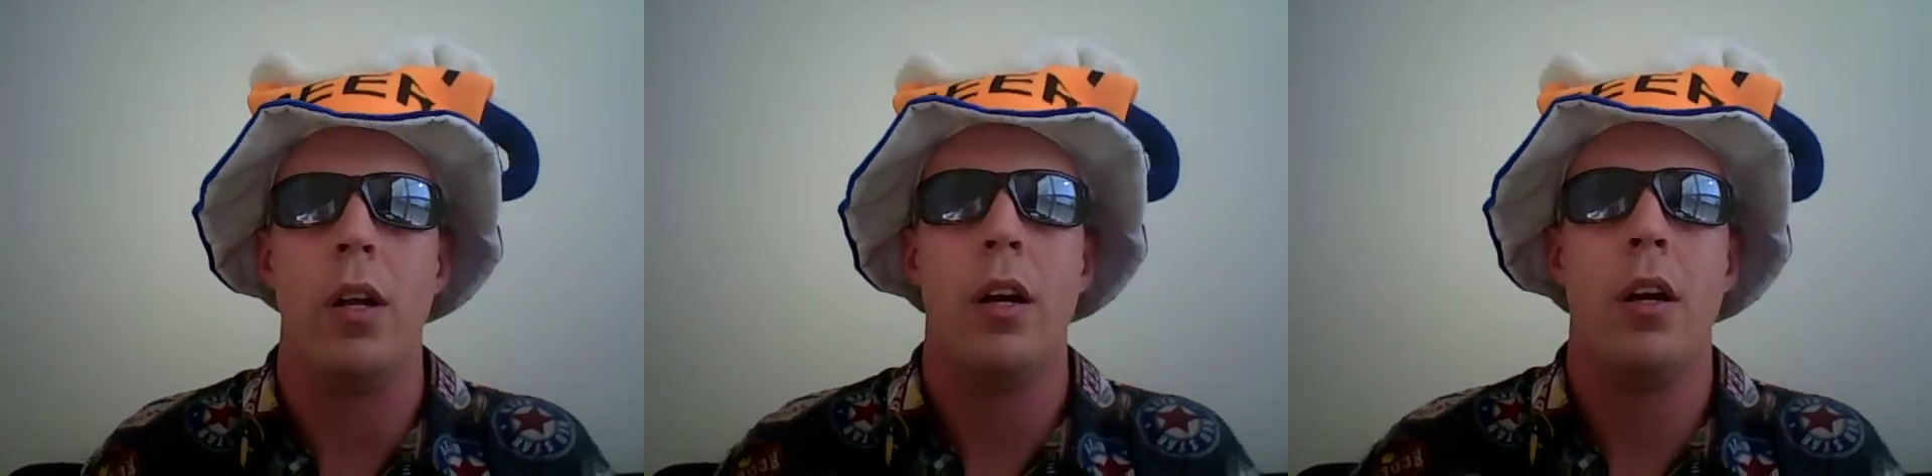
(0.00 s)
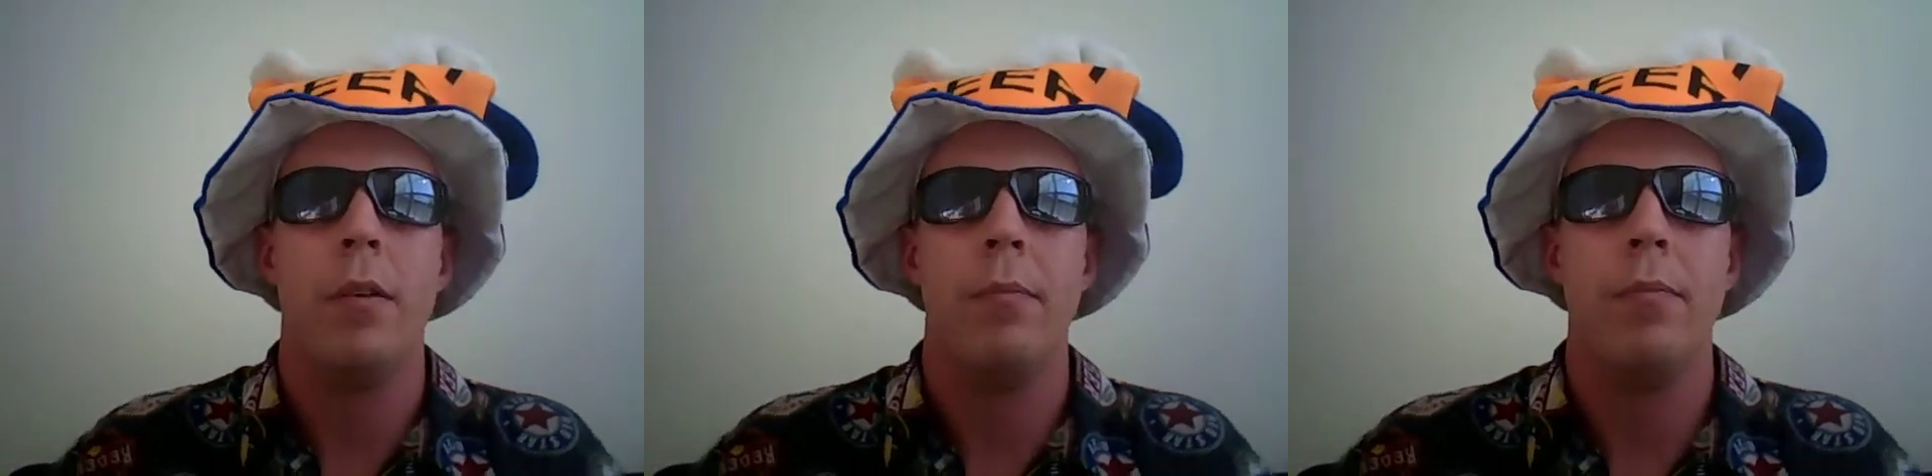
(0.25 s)

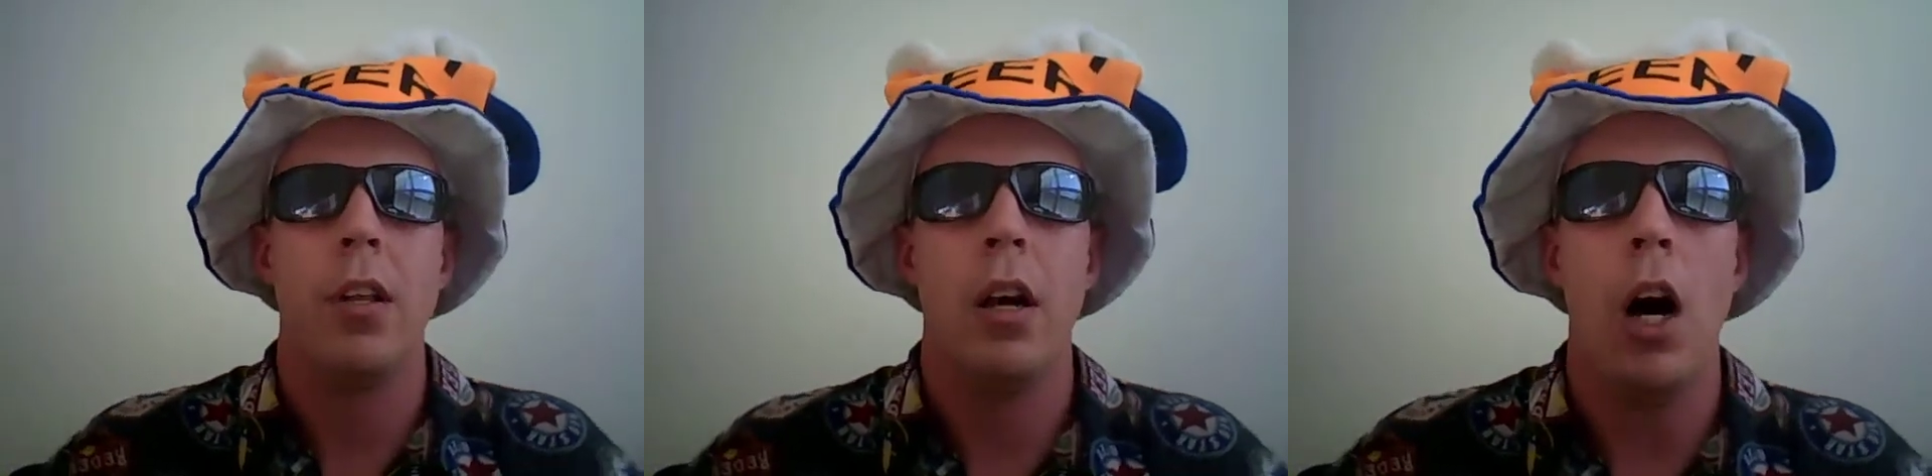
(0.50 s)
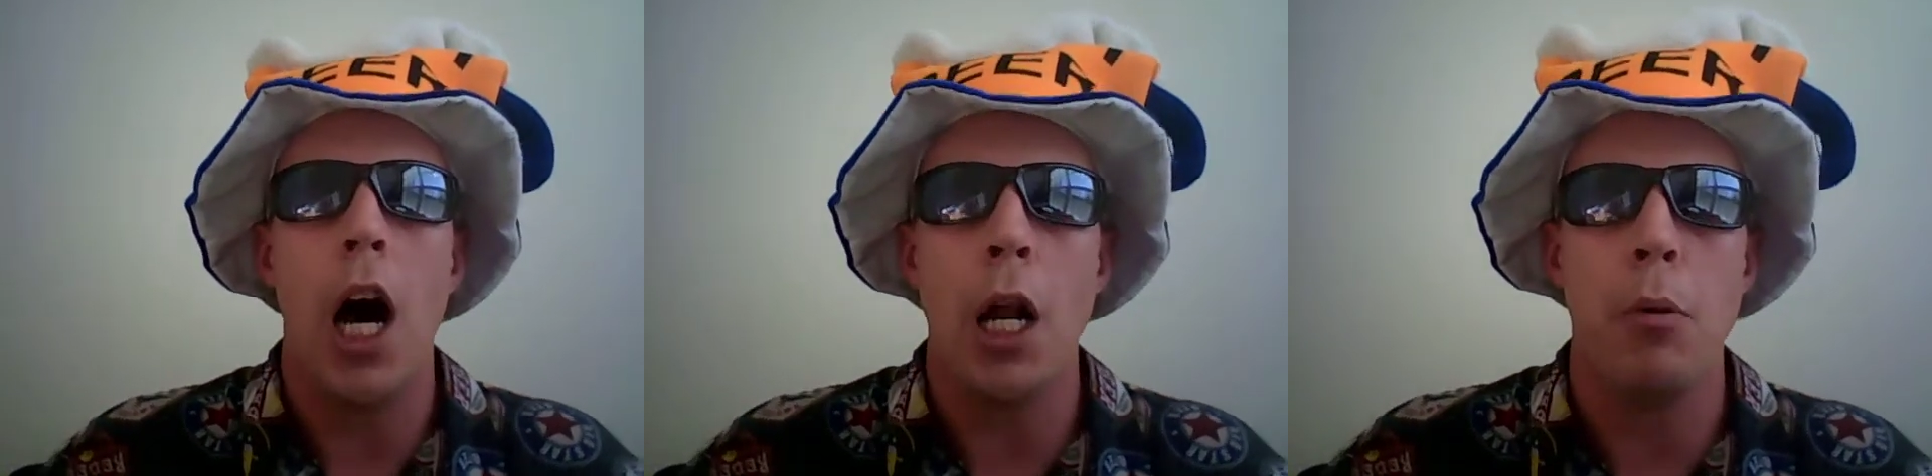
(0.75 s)
Dude,
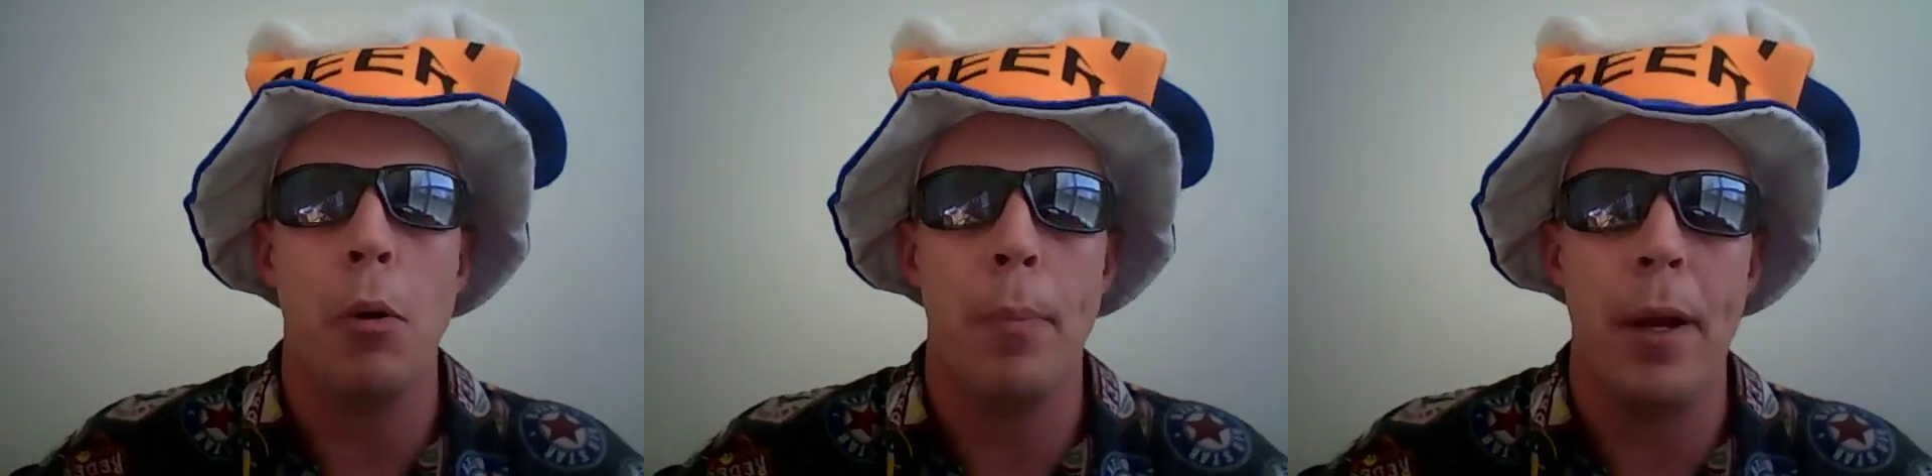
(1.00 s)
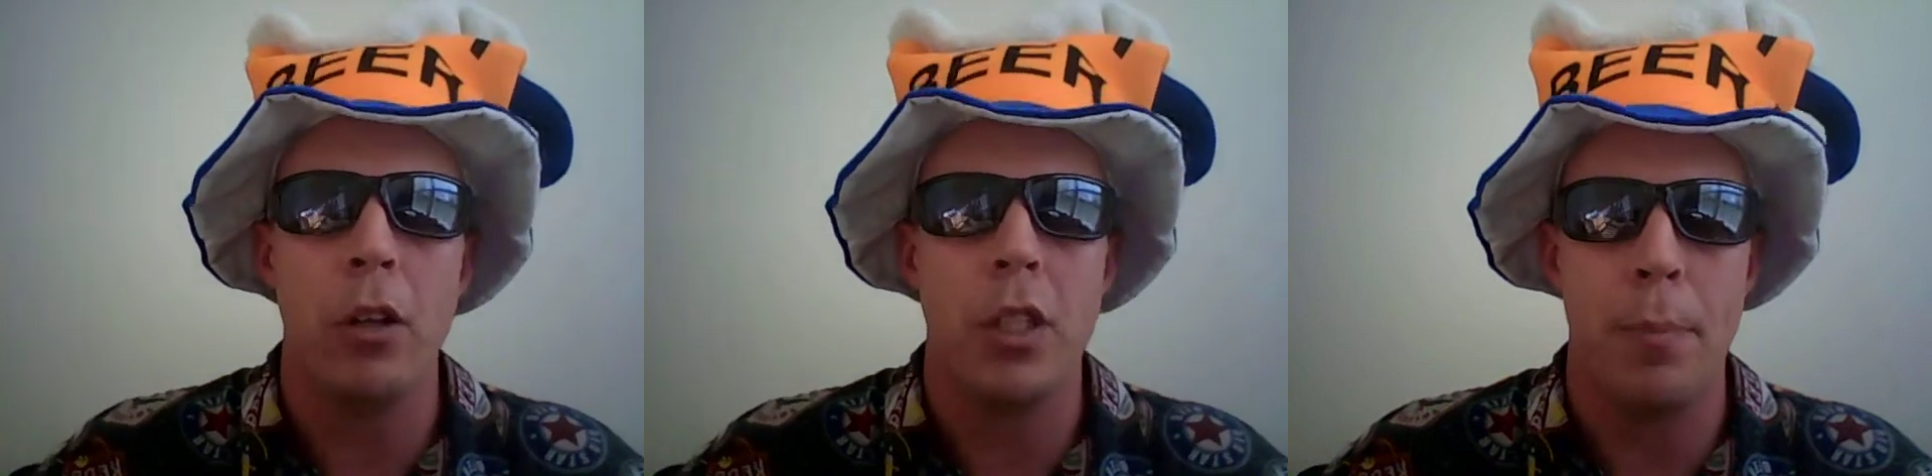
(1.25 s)

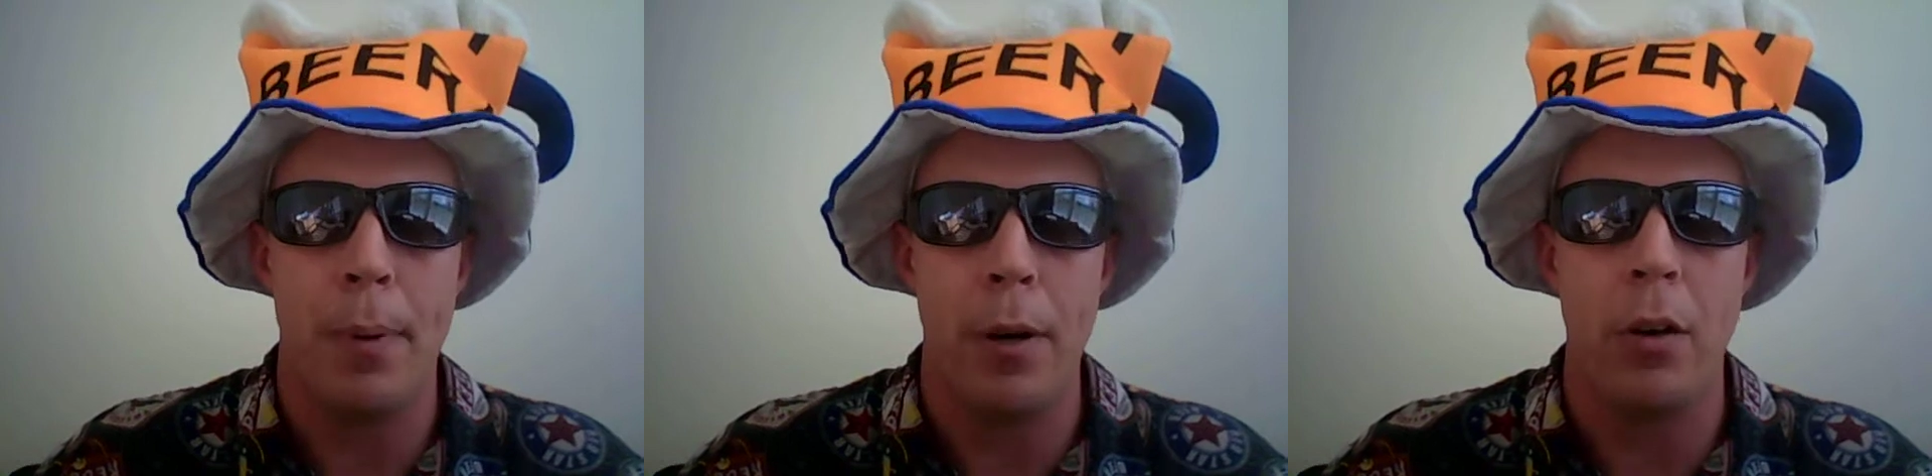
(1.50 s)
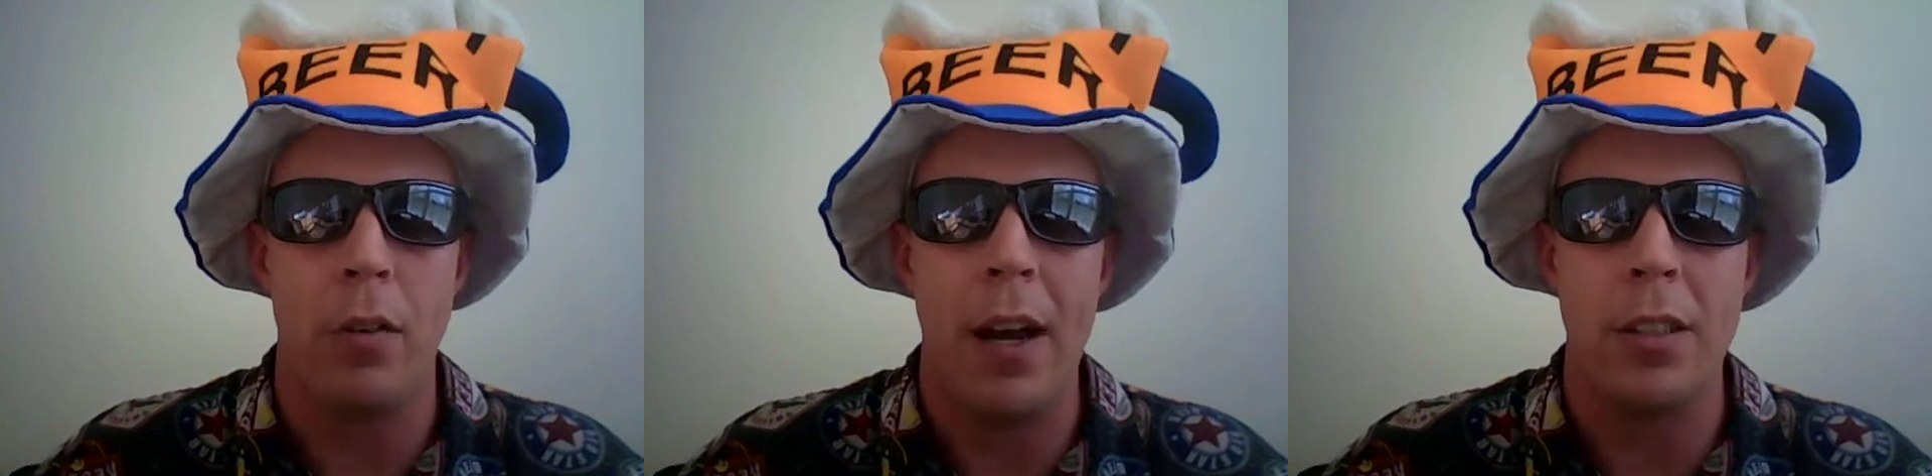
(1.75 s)

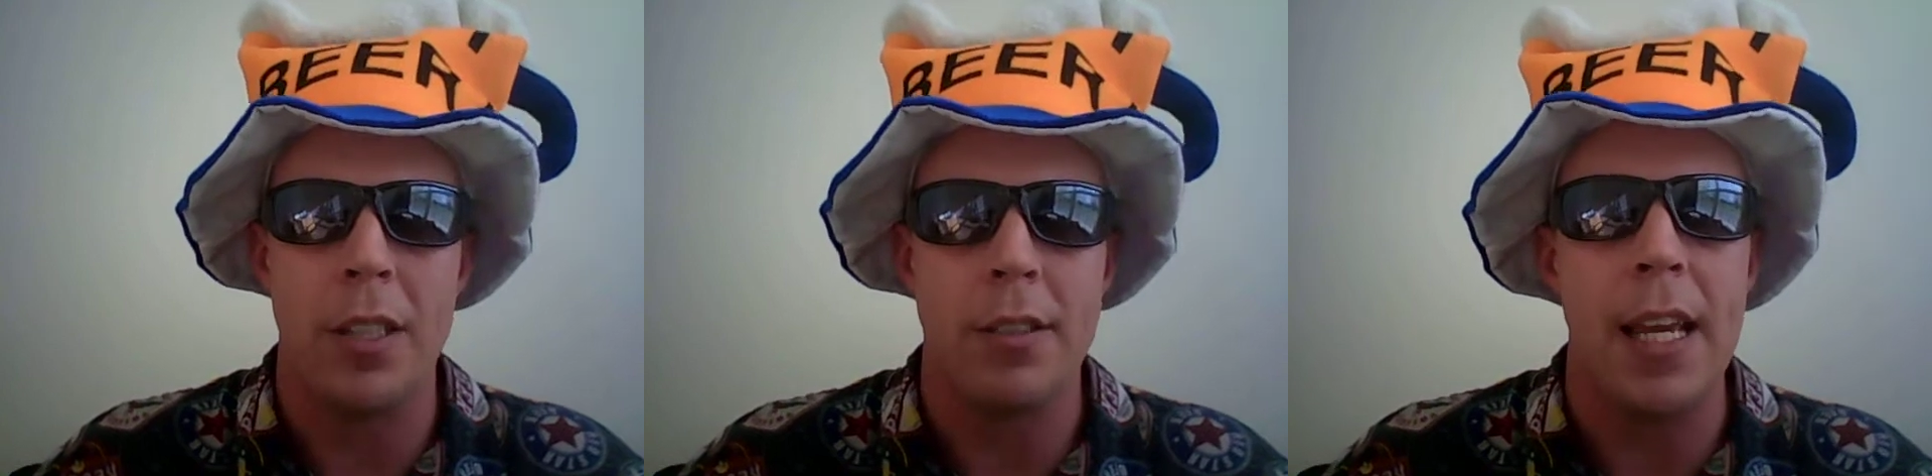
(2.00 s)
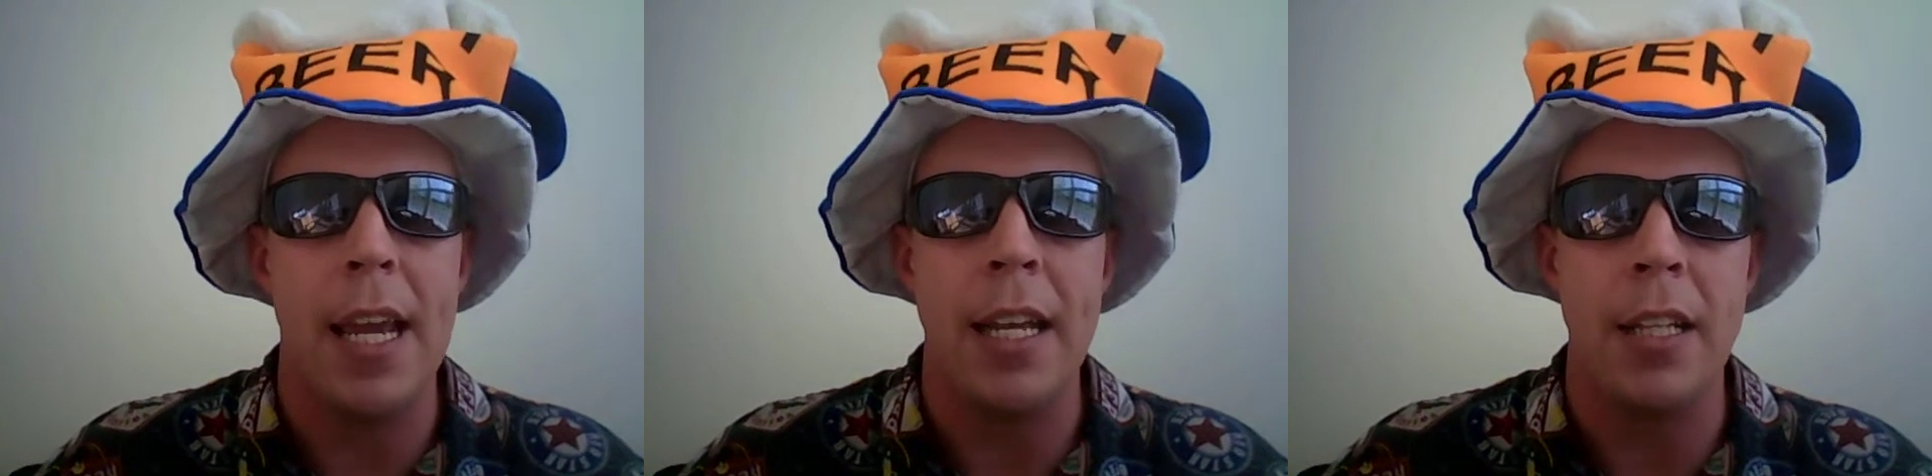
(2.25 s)
automobiles had been
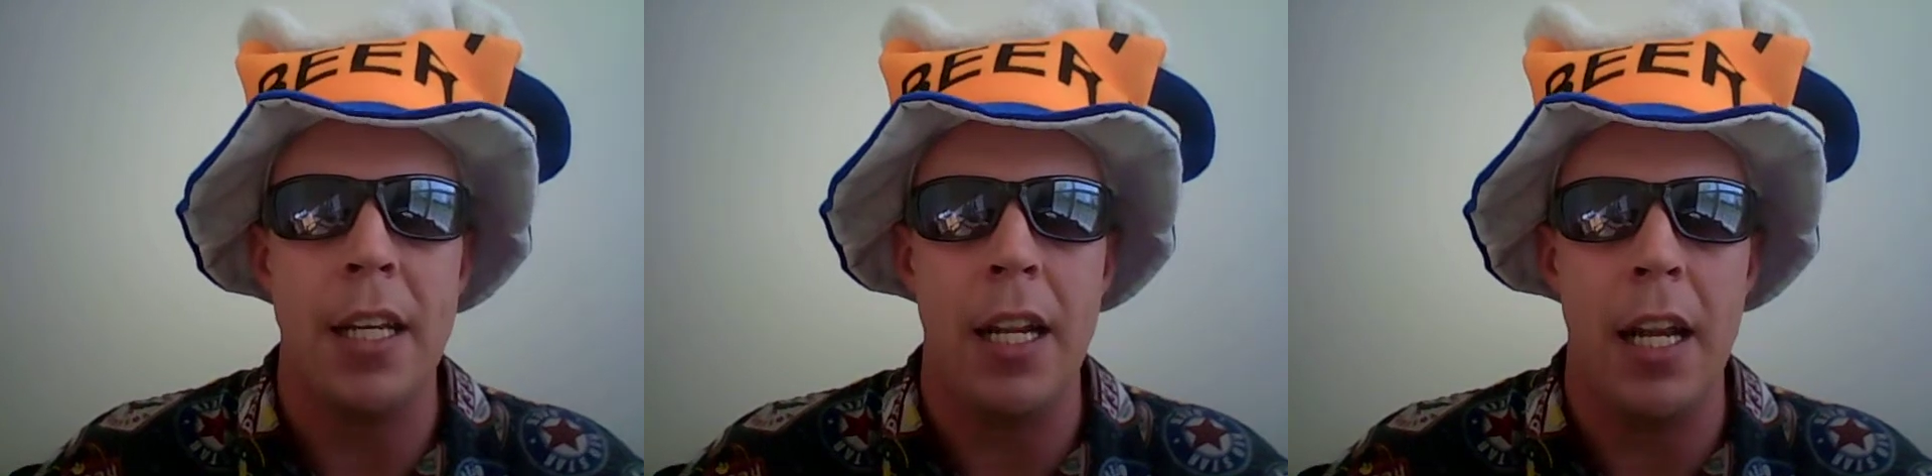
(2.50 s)
around since